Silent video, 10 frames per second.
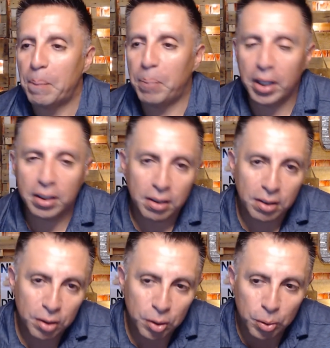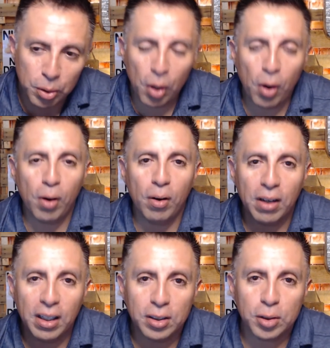But do not
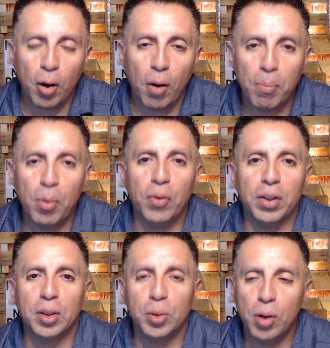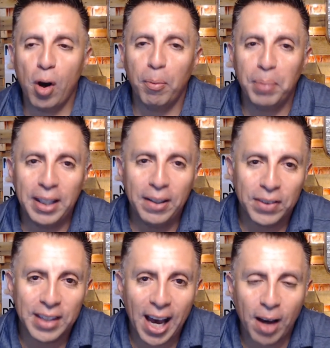stop moving. Do not
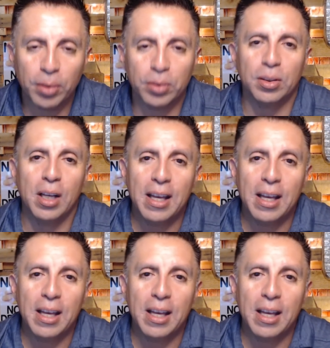believe doubts.